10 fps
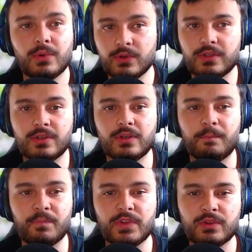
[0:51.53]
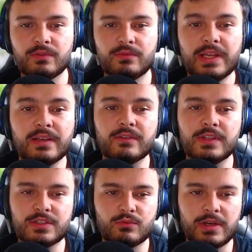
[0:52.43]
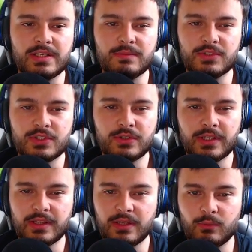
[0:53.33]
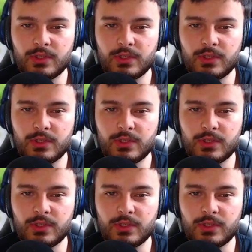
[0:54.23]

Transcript: But on the vein of this Raheem Sterling thing,